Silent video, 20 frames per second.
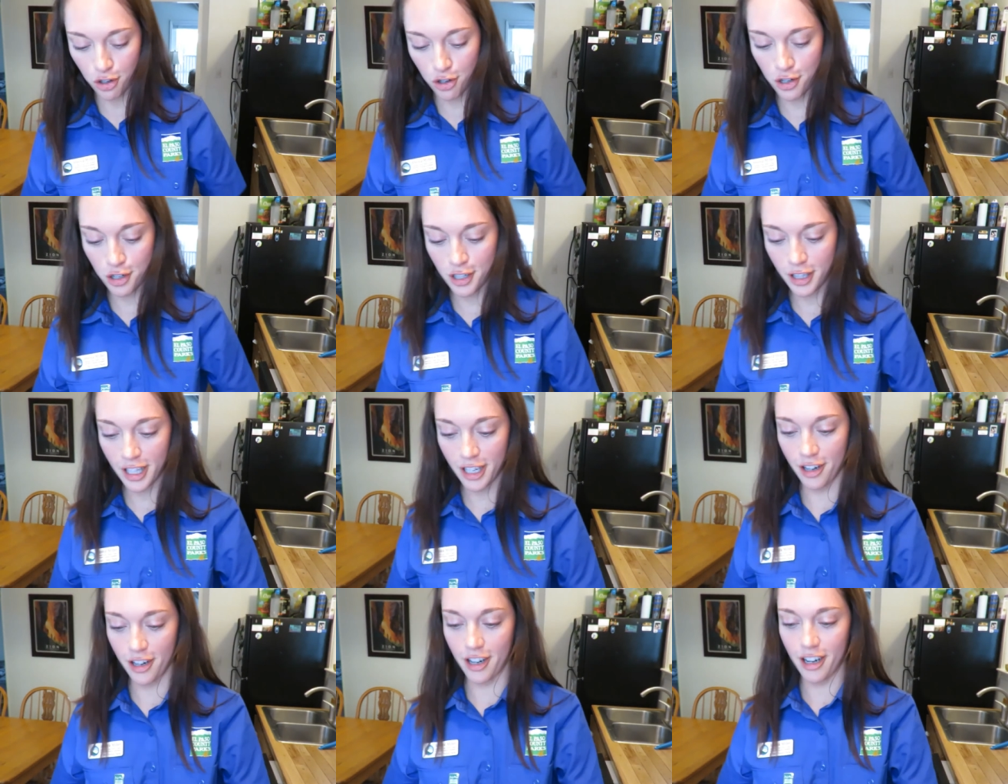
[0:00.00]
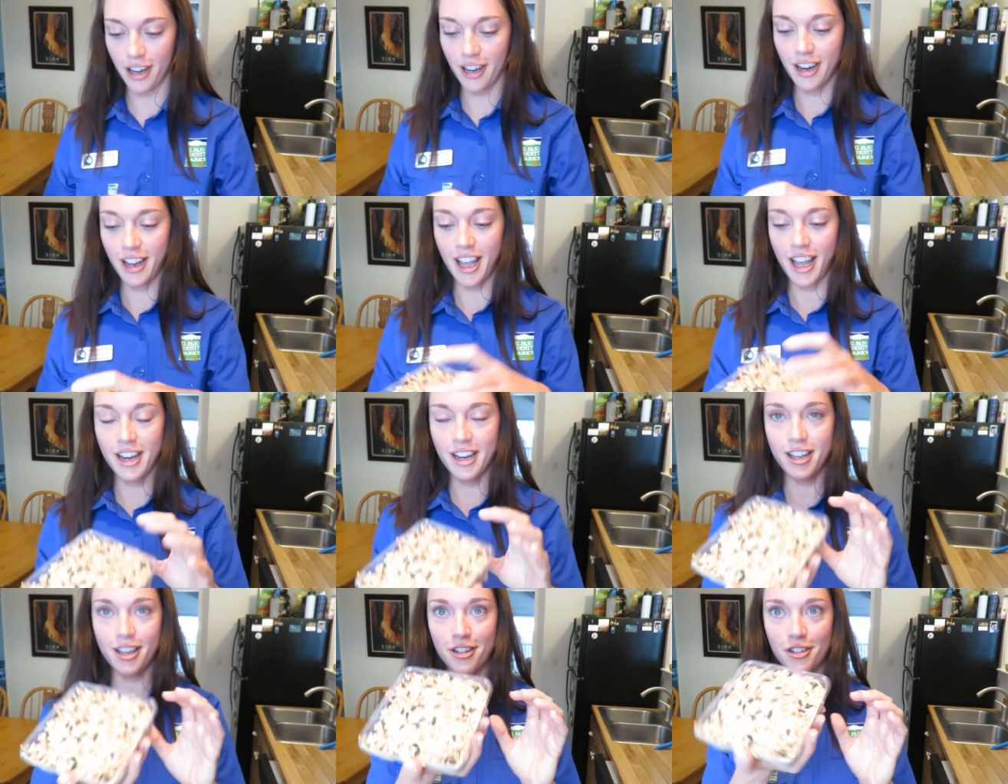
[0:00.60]
earlier,
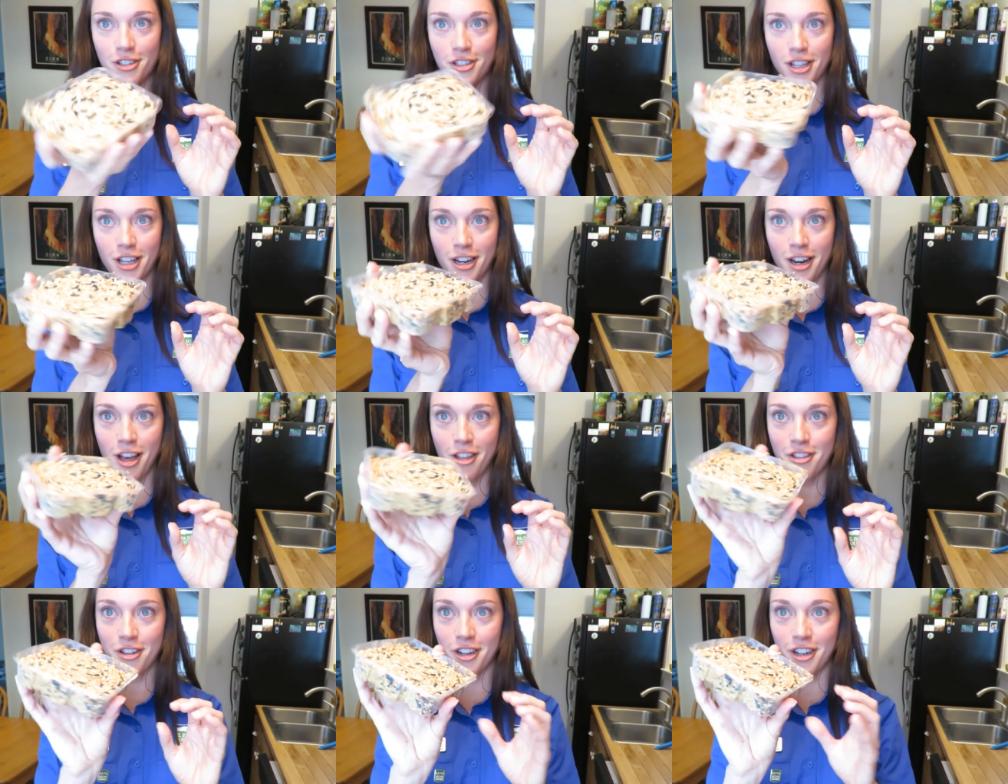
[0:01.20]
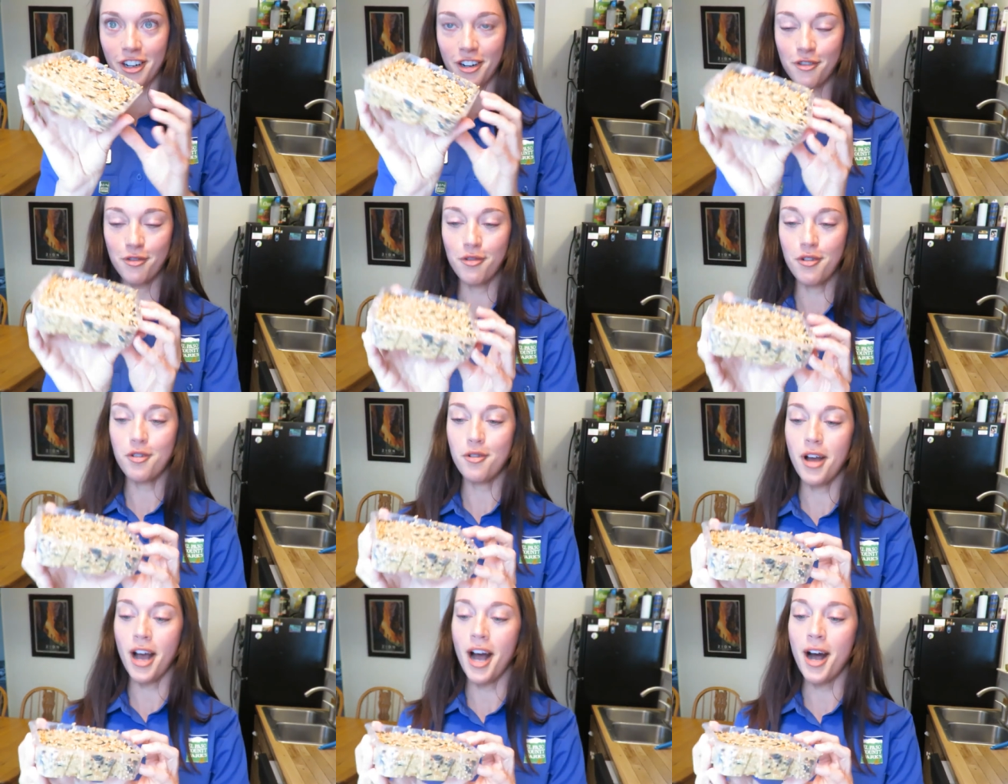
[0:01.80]
and here's another
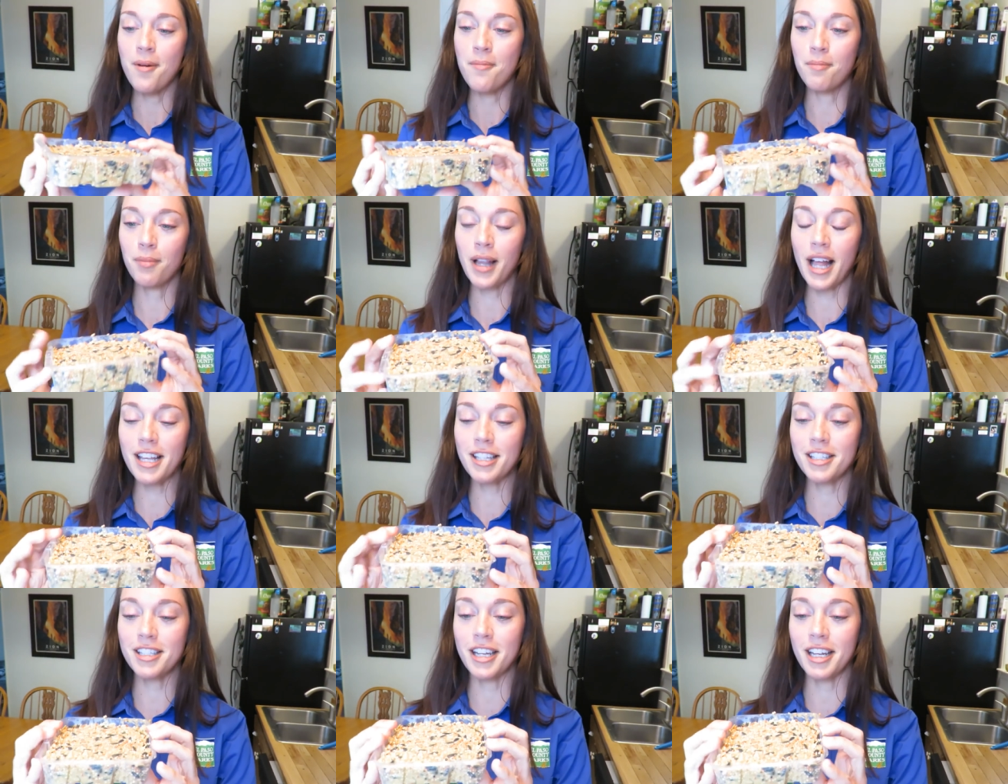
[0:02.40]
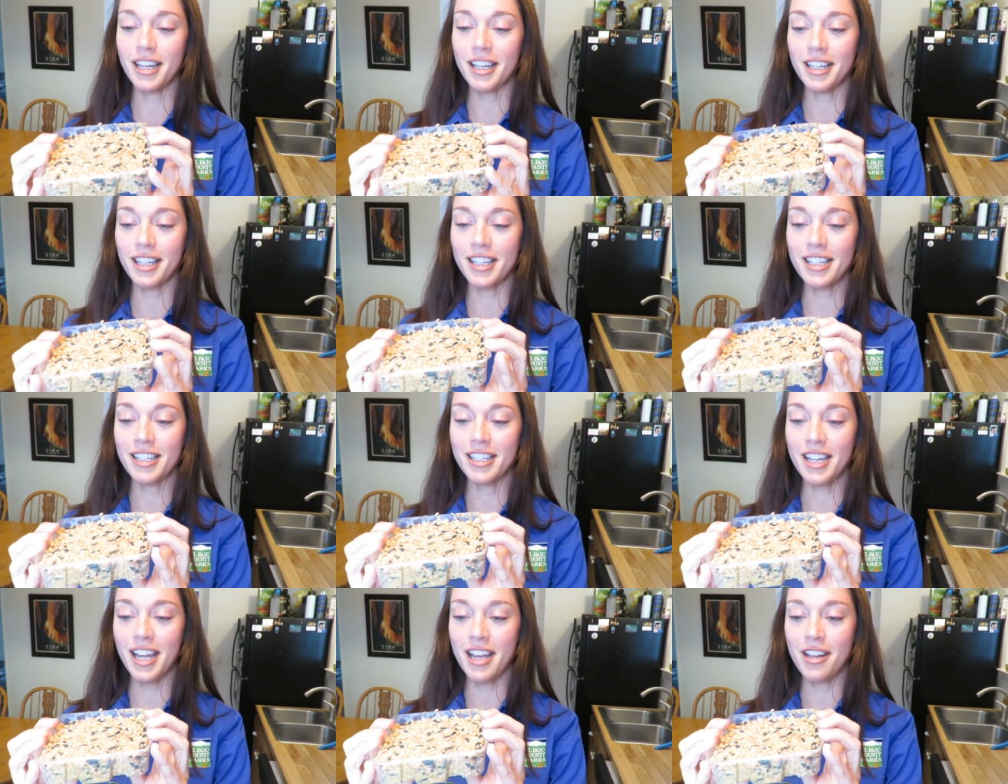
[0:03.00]
plastic
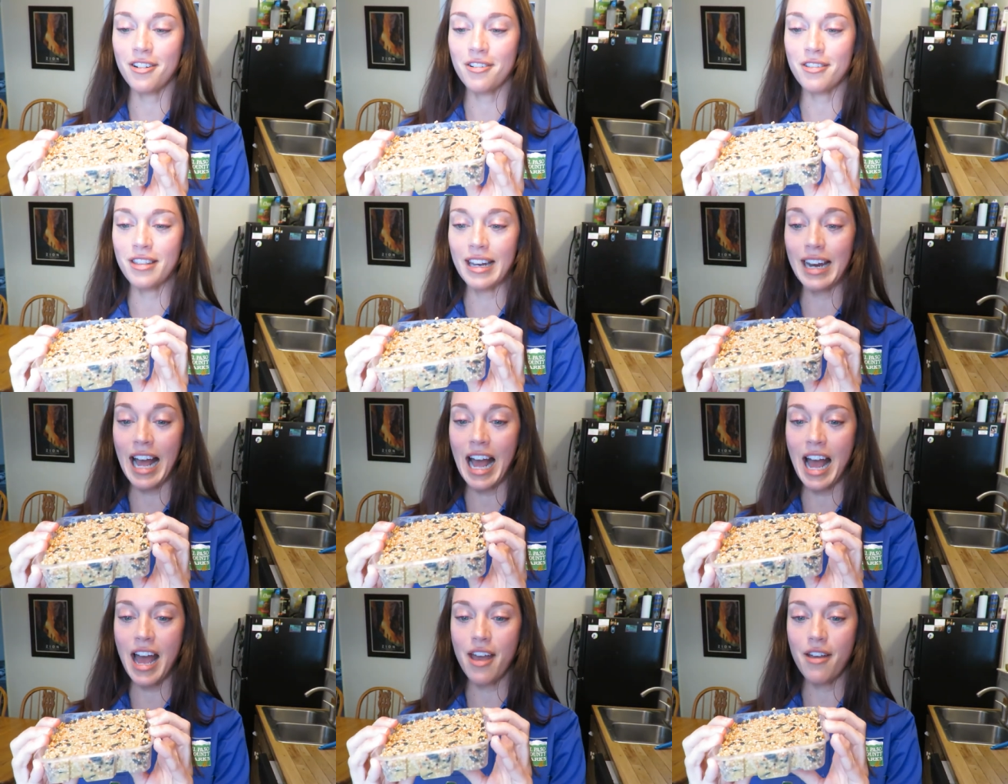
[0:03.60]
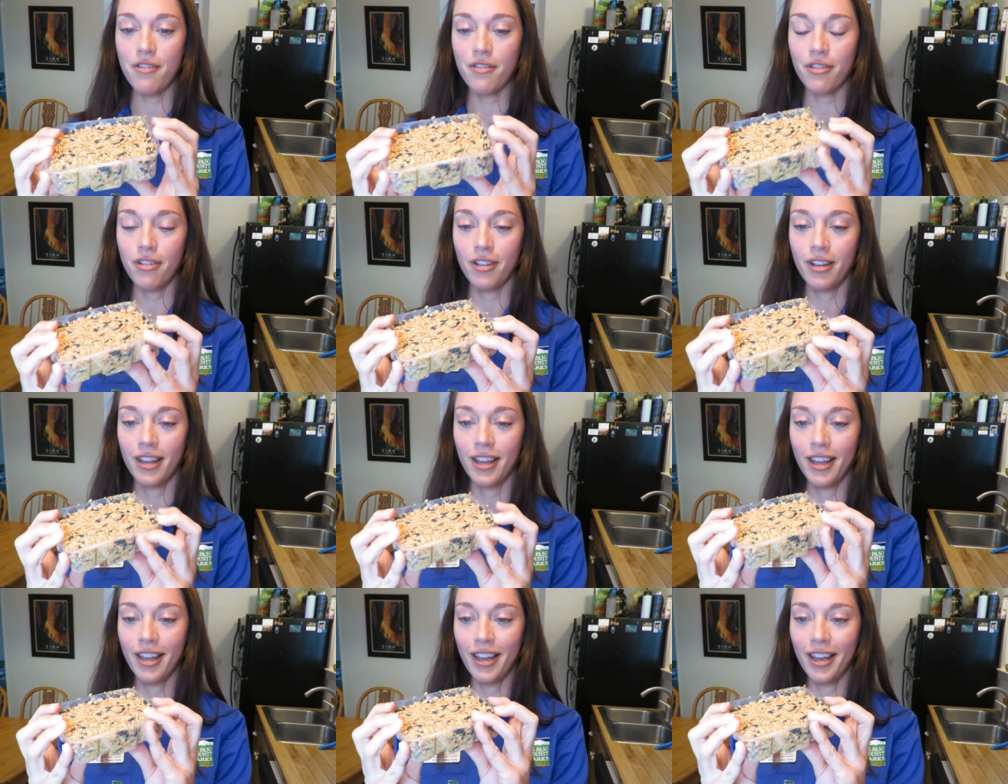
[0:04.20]
container that I've
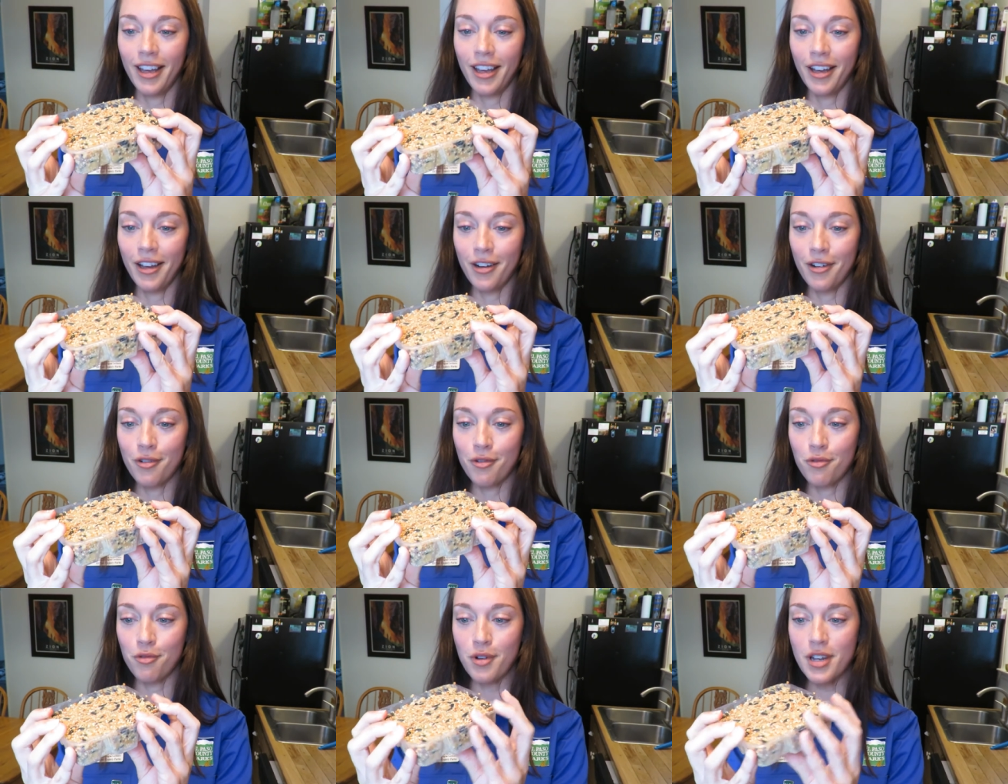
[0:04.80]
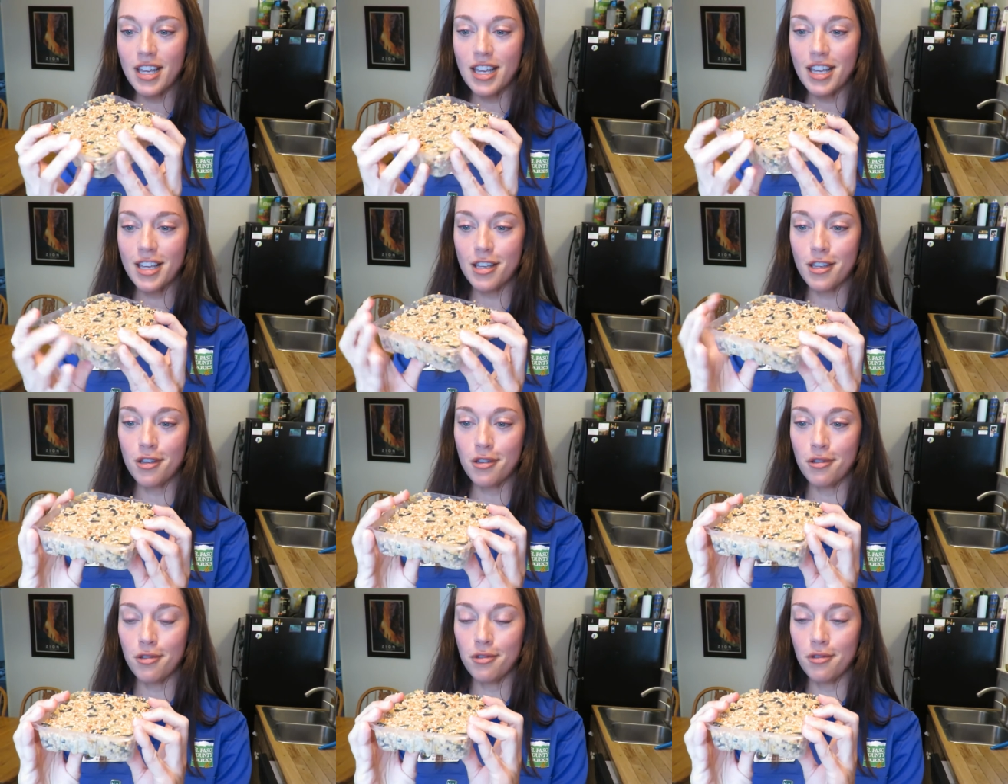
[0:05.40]

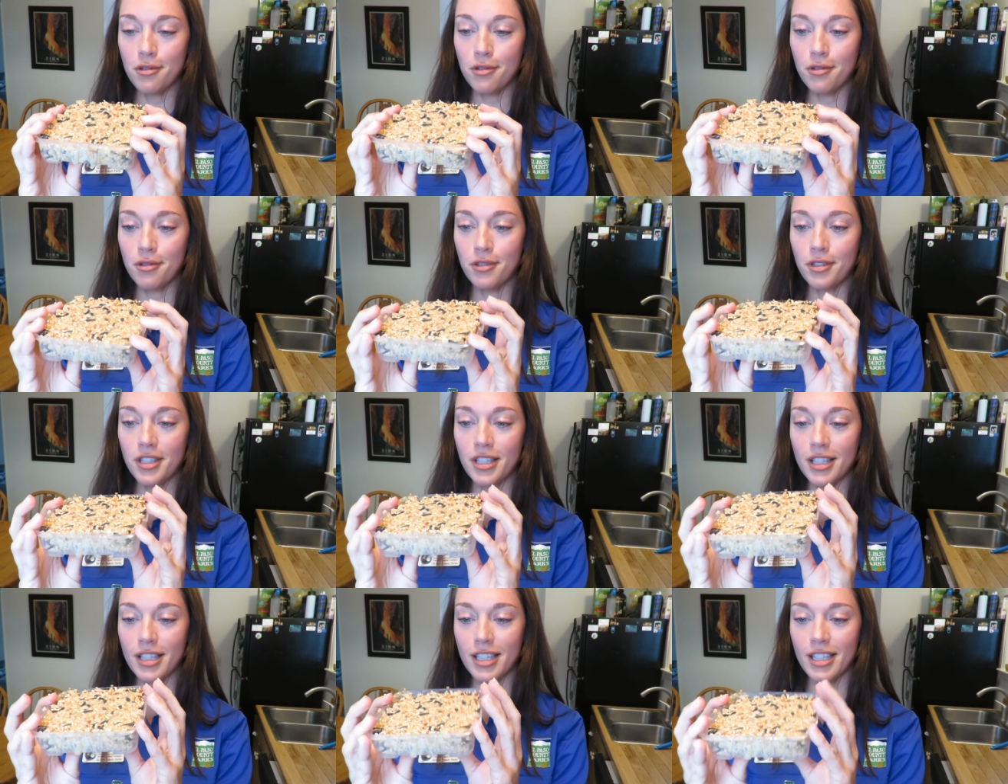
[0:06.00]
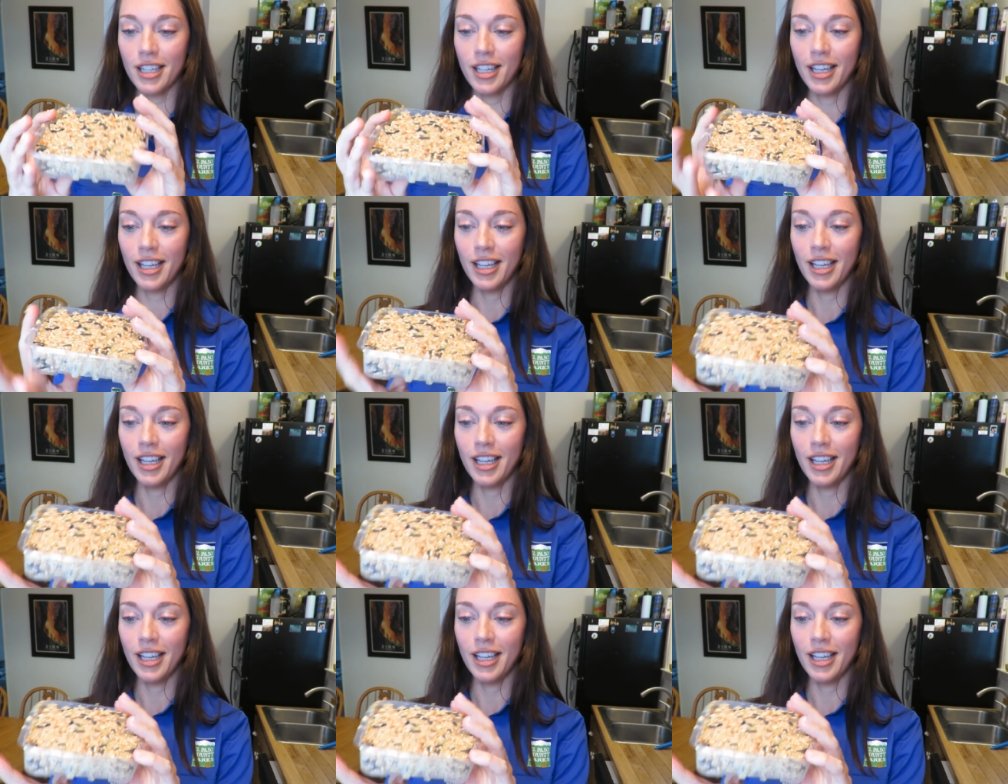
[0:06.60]
reused.